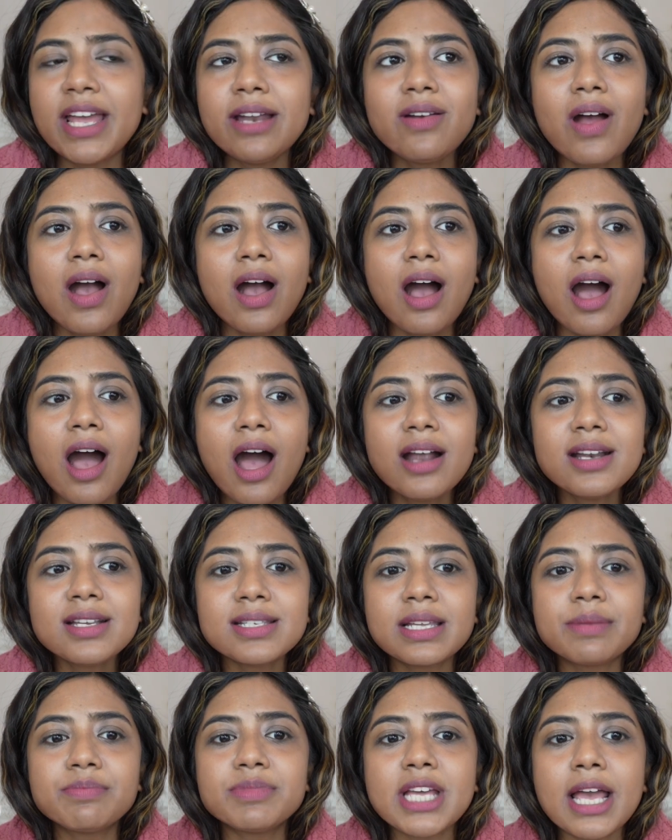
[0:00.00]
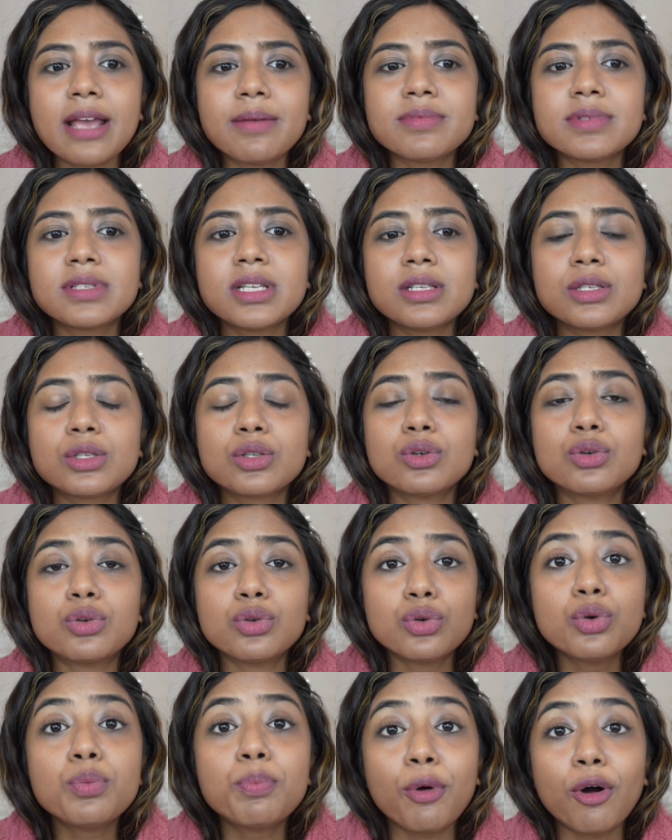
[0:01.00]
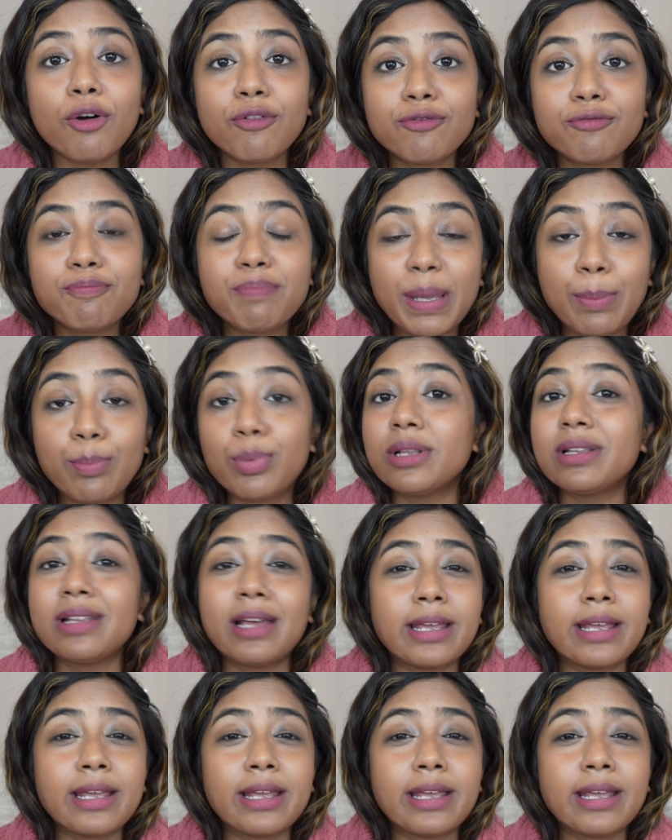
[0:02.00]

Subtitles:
There are sometimes this group of people,